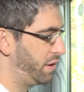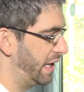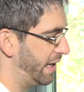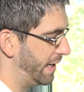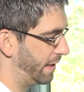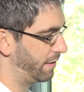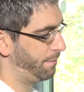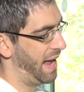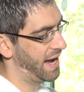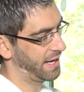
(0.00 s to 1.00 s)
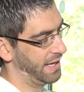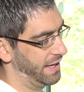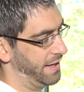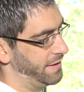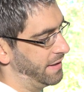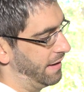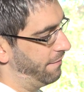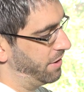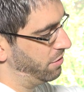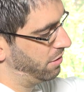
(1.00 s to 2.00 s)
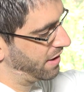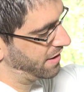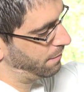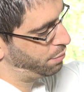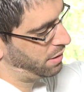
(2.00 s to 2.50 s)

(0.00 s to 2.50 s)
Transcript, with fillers: plate here back in. And when you look at the